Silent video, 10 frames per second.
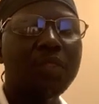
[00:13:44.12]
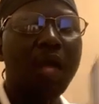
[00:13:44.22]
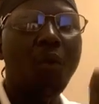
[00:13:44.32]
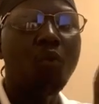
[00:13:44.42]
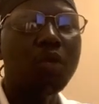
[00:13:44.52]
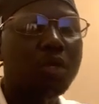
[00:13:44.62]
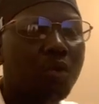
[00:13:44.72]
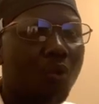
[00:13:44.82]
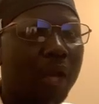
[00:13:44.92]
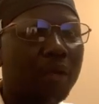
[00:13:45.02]
ta wuni
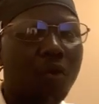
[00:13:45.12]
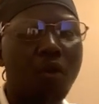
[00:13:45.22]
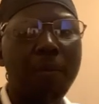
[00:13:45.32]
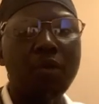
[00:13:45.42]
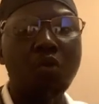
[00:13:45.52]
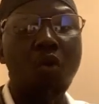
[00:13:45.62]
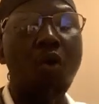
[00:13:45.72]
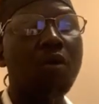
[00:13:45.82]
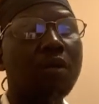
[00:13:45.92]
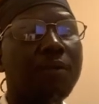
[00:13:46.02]
no wan go bo
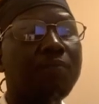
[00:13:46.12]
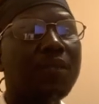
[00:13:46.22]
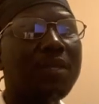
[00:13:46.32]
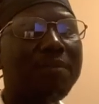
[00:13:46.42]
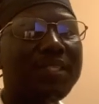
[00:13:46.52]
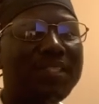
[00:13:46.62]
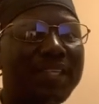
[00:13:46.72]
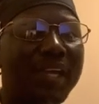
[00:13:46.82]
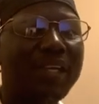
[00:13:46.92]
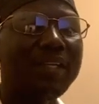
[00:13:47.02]
to ibi
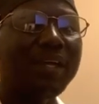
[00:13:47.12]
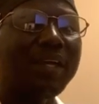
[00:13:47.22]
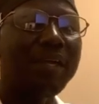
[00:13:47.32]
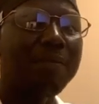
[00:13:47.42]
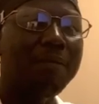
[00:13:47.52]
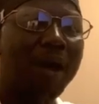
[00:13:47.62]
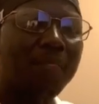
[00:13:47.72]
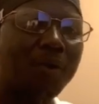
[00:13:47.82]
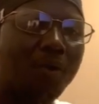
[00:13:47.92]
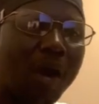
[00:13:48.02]
gien ibi
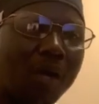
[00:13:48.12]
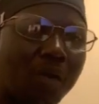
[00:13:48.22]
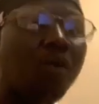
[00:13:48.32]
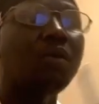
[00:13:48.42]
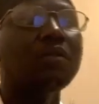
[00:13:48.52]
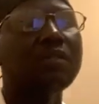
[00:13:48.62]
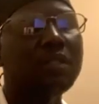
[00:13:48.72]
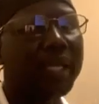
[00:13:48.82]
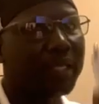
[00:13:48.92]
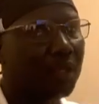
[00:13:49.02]
ma ko kwang along
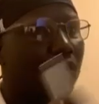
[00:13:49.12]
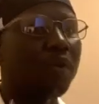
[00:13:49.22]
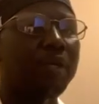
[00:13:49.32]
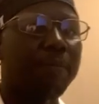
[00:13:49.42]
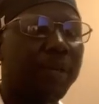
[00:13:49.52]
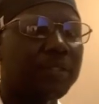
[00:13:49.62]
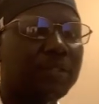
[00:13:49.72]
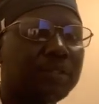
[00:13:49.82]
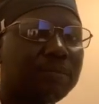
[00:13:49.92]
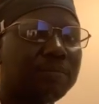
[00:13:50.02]
la ja to go
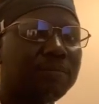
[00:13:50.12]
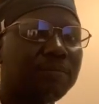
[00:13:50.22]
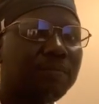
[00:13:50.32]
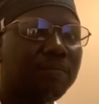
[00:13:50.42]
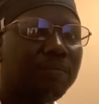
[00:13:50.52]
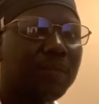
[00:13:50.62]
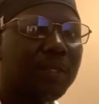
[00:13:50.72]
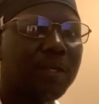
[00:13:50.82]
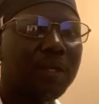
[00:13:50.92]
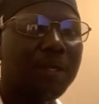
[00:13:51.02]
depressions
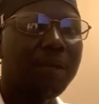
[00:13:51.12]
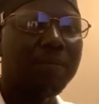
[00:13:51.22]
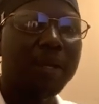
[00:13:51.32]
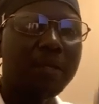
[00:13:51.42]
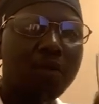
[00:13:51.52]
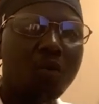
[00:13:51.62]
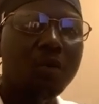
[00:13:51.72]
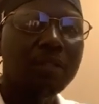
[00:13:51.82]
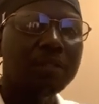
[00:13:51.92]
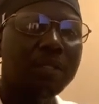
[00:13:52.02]
but the
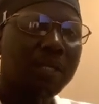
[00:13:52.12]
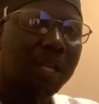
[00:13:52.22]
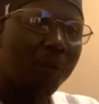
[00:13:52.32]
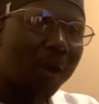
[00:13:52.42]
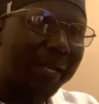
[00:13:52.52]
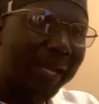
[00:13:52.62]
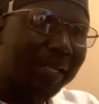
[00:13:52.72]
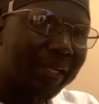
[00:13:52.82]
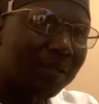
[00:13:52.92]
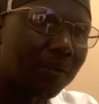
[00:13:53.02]
rule la wan
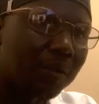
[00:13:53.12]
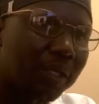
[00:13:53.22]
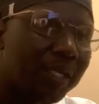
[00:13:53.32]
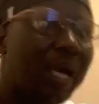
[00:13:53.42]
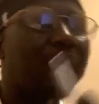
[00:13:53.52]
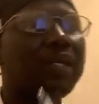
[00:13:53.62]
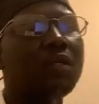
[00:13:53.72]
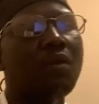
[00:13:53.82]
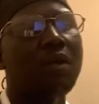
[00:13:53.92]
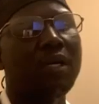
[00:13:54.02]
nan kan go inga e
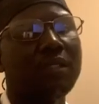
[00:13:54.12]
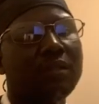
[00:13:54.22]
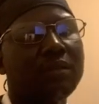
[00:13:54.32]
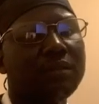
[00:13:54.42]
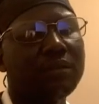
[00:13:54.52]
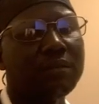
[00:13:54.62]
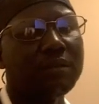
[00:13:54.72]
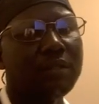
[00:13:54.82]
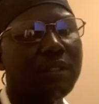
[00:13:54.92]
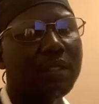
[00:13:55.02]
yonkon
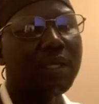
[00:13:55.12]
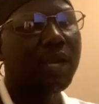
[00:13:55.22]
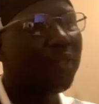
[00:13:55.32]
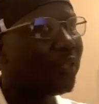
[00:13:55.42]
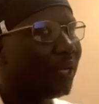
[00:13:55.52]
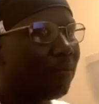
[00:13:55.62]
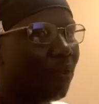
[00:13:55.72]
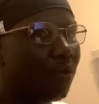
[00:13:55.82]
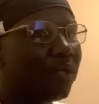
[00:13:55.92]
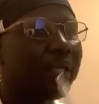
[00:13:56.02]
ka te ram
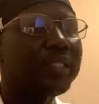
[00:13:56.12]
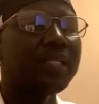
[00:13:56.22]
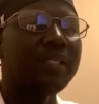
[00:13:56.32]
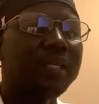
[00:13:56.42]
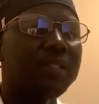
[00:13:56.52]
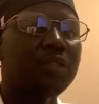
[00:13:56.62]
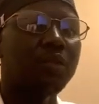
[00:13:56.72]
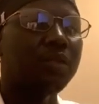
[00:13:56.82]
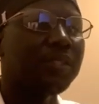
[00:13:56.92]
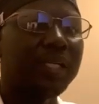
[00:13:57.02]
no go da tik da
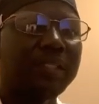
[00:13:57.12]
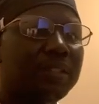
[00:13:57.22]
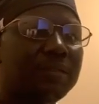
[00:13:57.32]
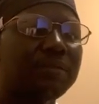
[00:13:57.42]
destroy tell you